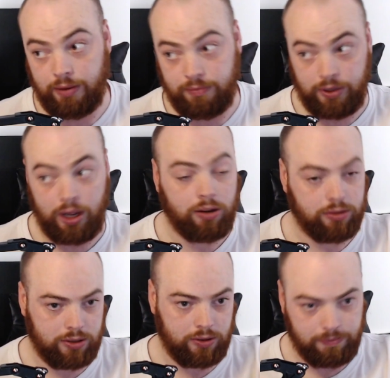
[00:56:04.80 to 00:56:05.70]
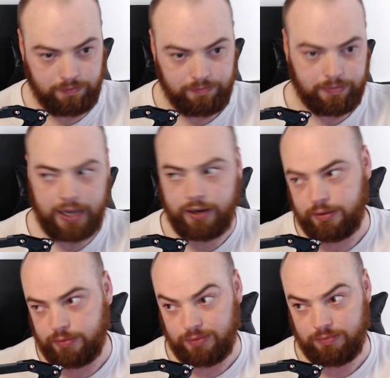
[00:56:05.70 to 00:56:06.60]
Hulk or Banner,
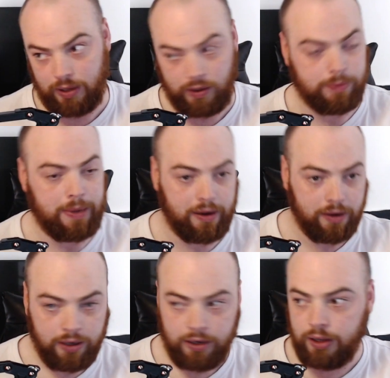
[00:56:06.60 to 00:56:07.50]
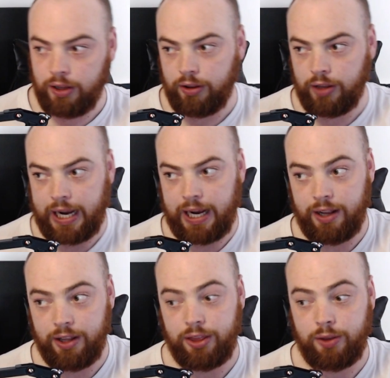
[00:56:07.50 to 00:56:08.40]
well, Hulk Banner,
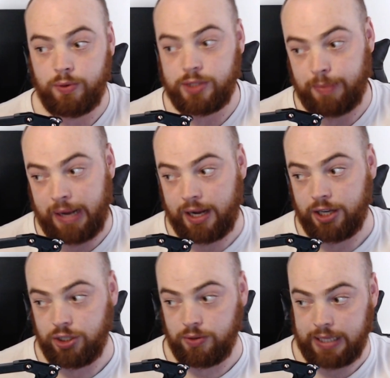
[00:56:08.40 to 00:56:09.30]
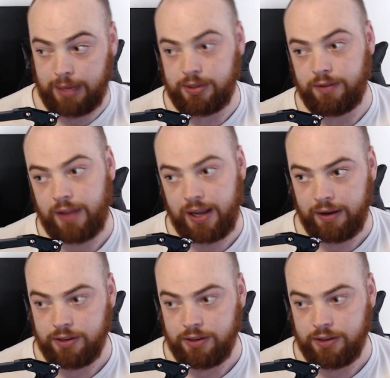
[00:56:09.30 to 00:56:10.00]
throws her back, and she goes absolutely flying.